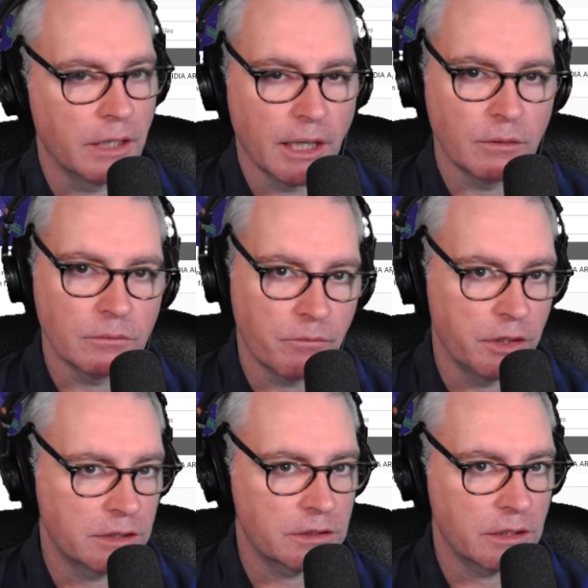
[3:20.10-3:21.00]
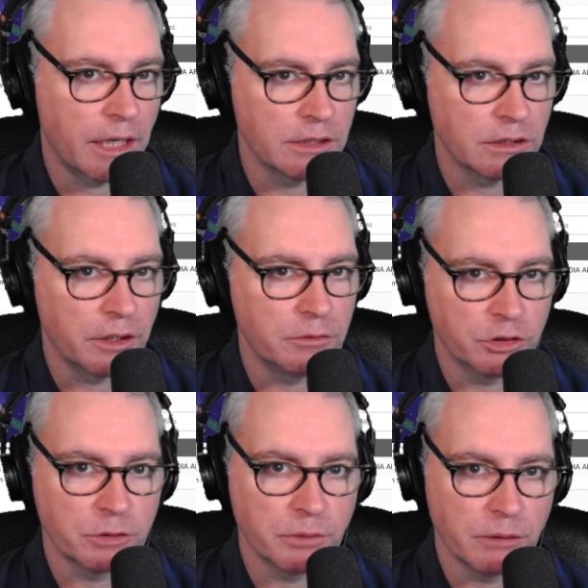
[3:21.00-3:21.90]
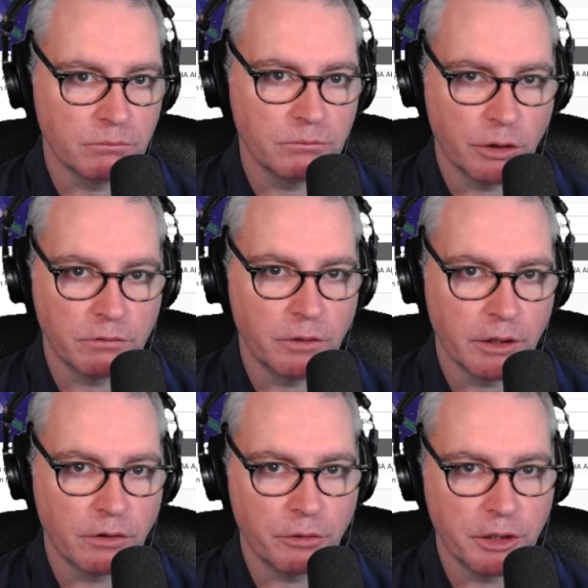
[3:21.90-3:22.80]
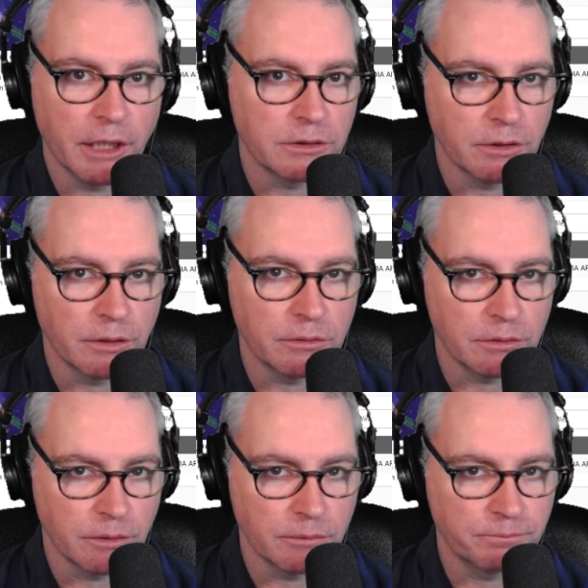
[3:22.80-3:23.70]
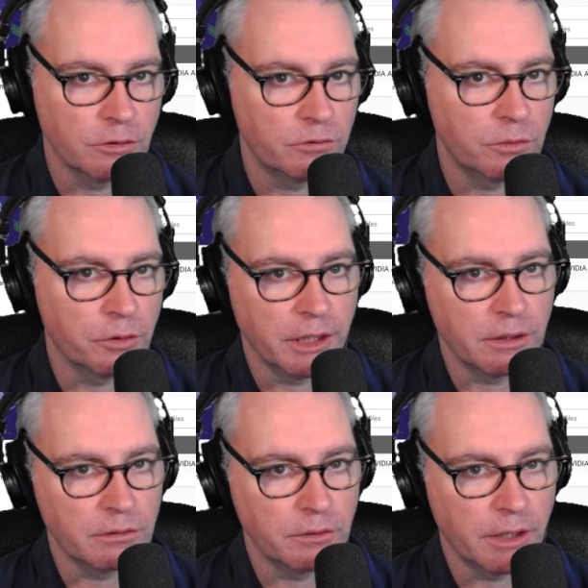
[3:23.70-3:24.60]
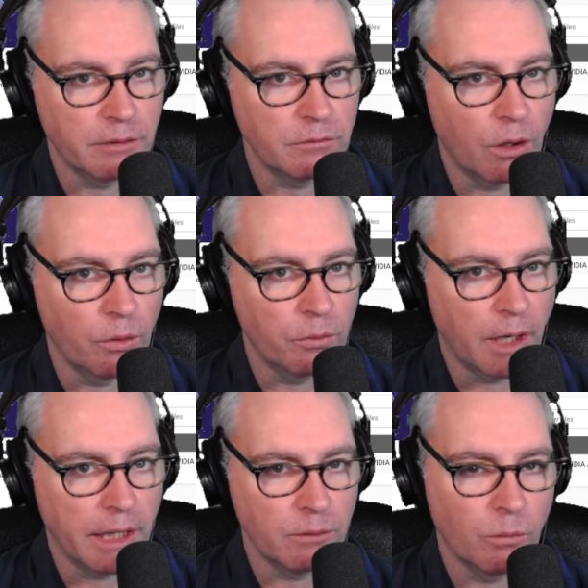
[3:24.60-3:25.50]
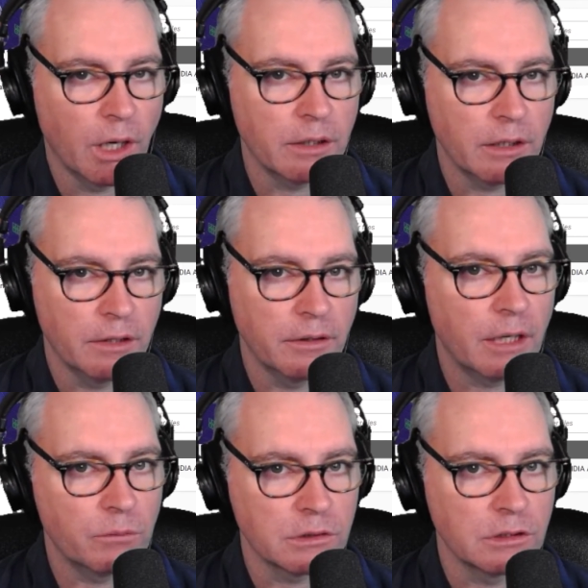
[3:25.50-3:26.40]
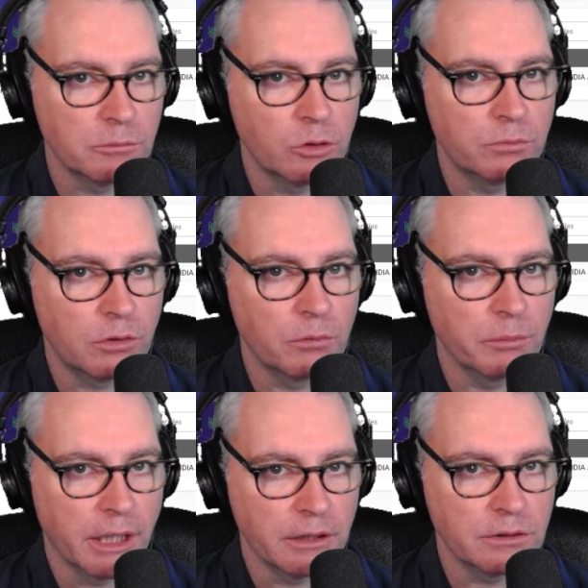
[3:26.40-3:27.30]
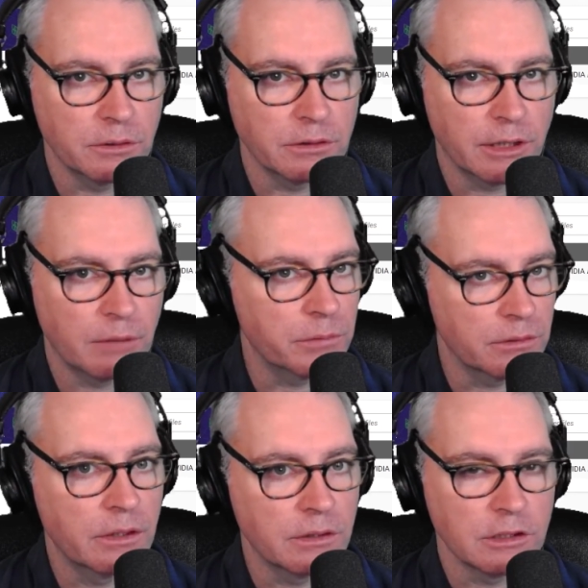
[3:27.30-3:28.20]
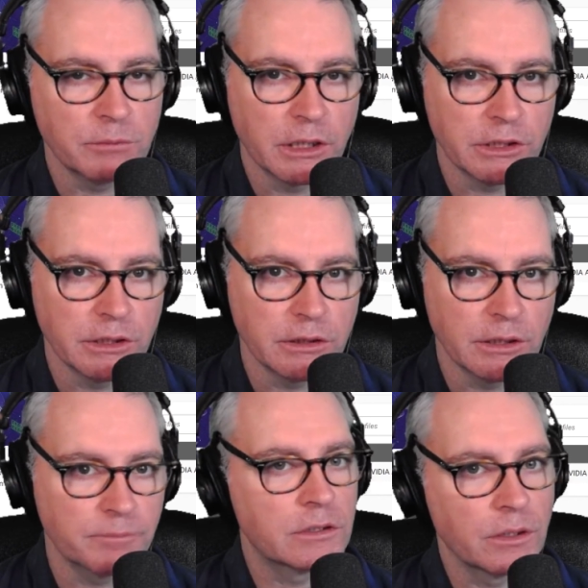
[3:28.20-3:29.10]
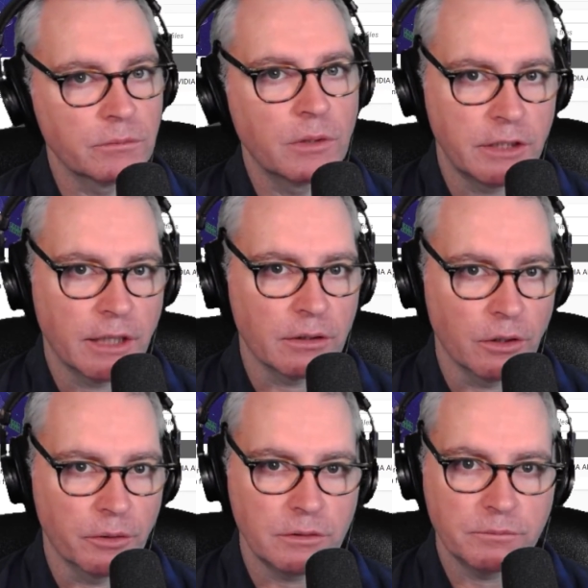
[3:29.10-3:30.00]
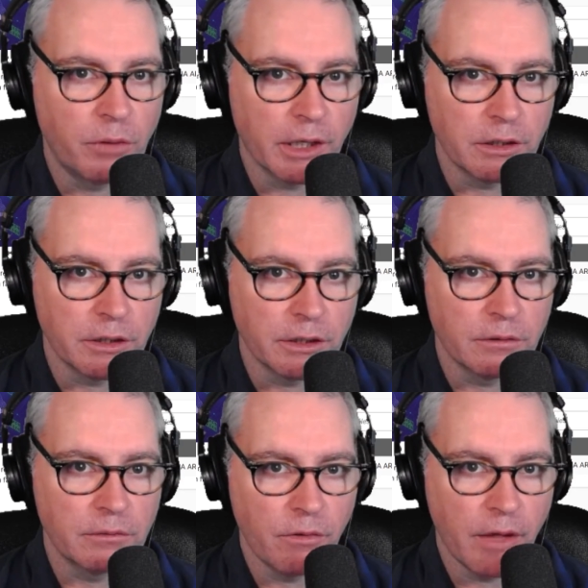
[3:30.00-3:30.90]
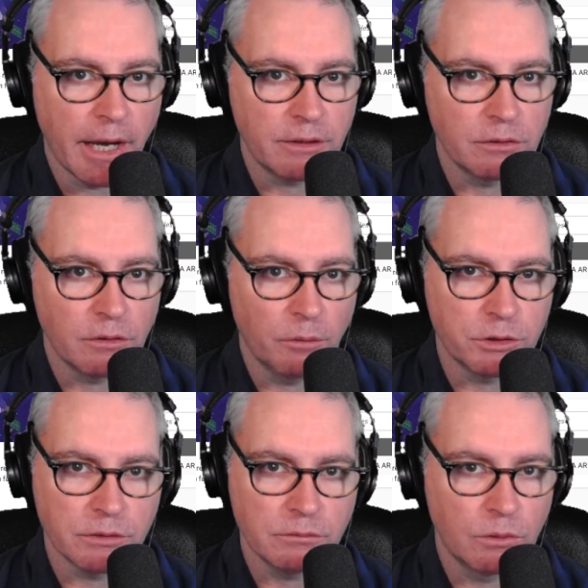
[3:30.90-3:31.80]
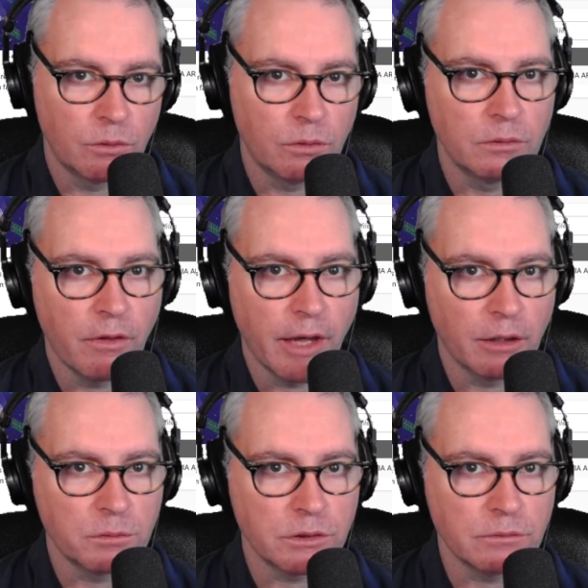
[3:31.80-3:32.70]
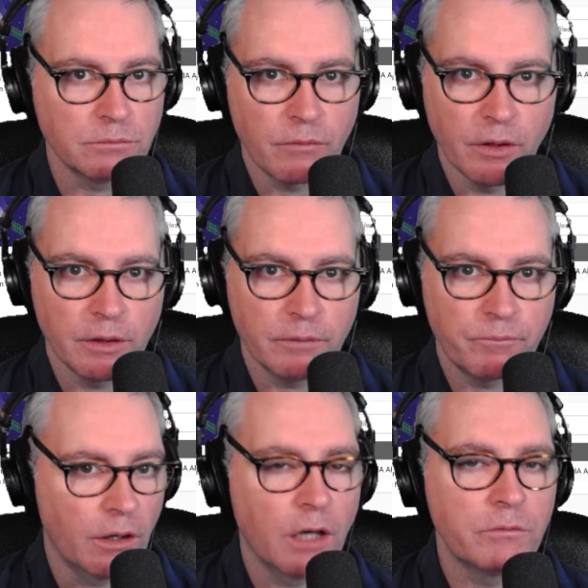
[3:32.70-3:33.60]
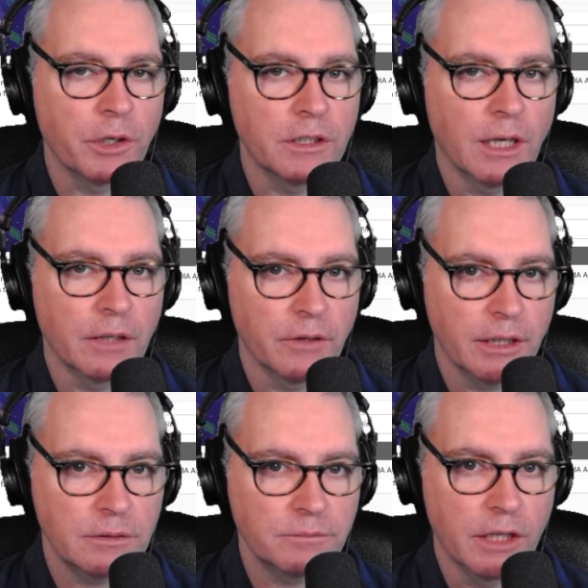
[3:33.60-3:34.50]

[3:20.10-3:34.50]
Now, this has only just been modified three days ago. So before then, you had oh eight one, and that was a little more problematic to set up, but this is much easier. So download it by clicking that option or that option there. And I've already done that.